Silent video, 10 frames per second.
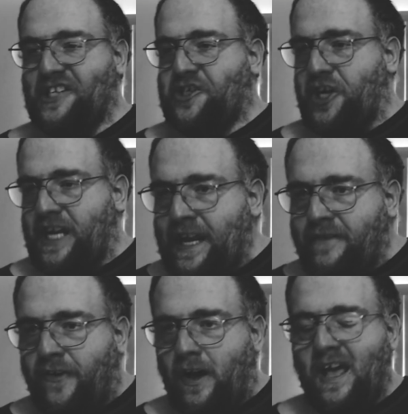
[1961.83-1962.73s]

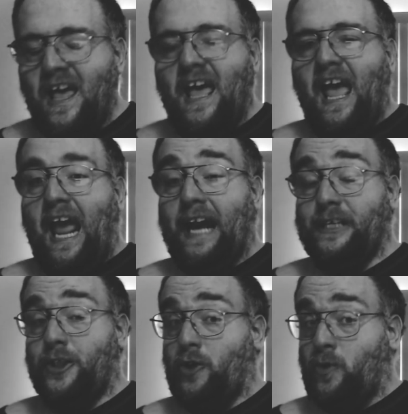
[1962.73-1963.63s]
Geneva
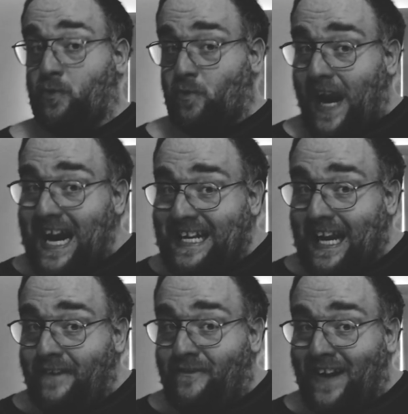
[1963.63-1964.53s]
has a great
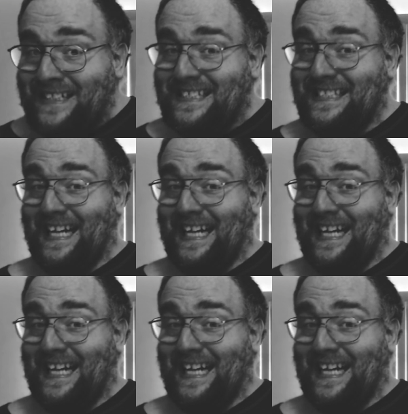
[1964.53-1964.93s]
defense.